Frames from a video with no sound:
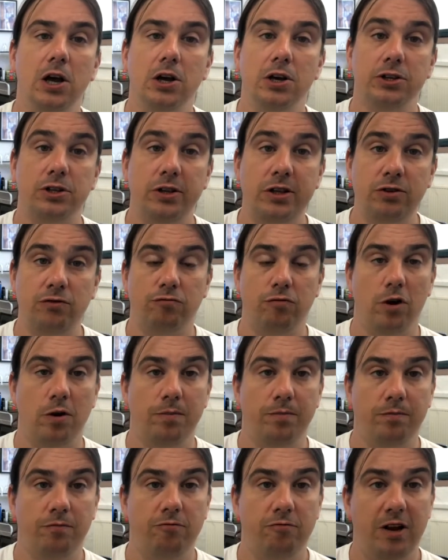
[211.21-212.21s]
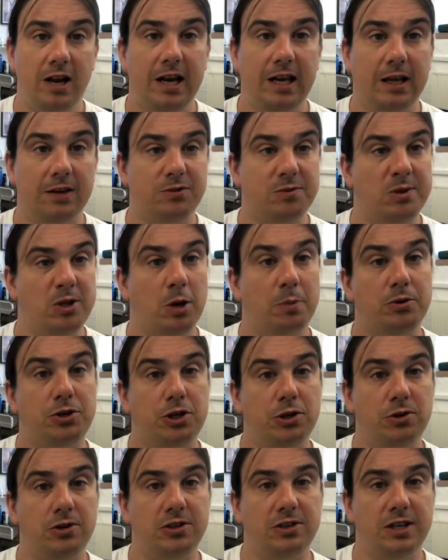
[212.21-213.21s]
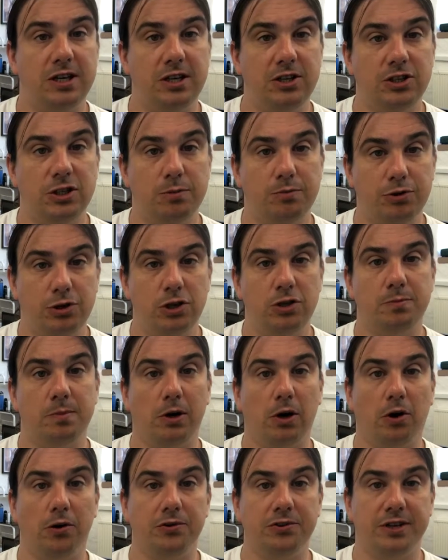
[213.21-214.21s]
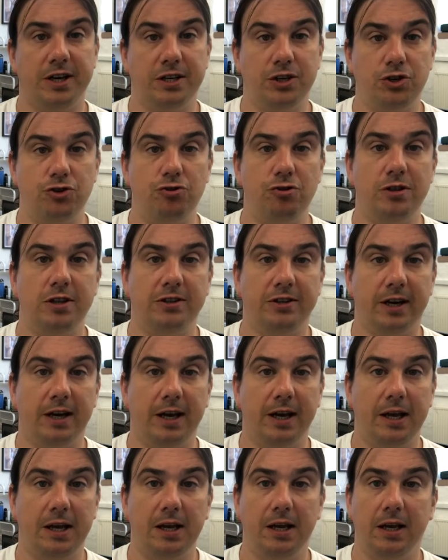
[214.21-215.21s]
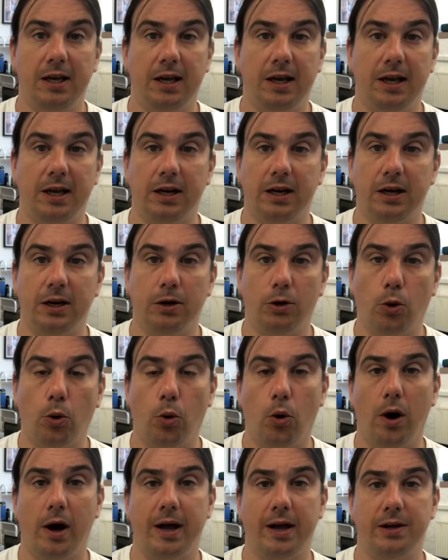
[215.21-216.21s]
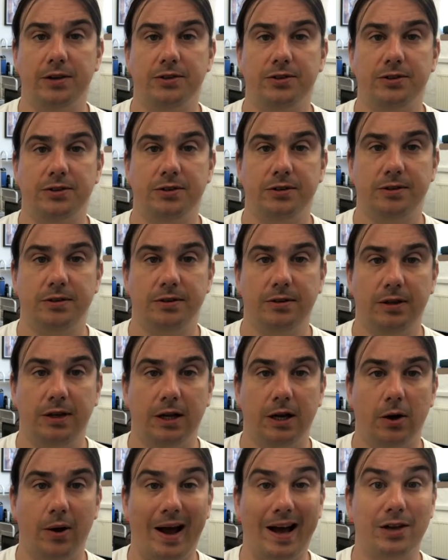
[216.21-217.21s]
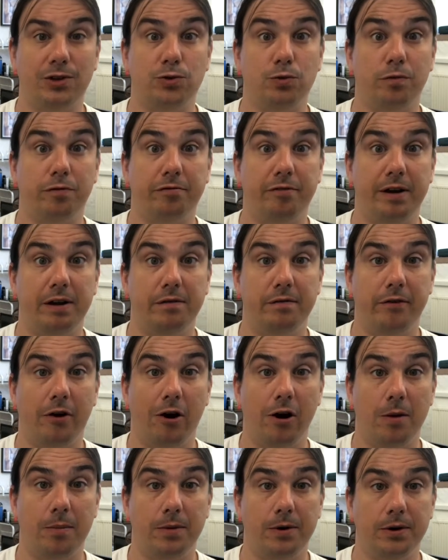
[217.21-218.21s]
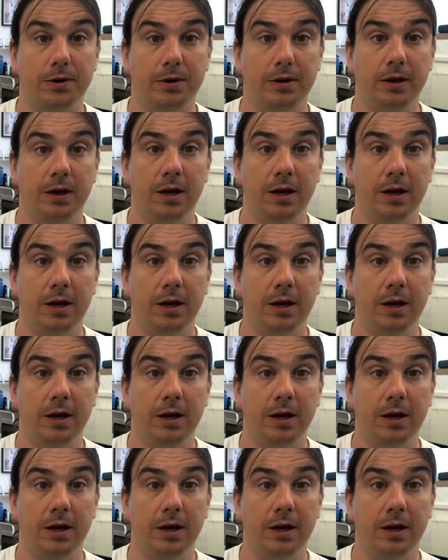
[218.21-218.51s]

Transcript: So this room really gives me the opportunity to produce my content during the day in a quiet, hassle-free environment,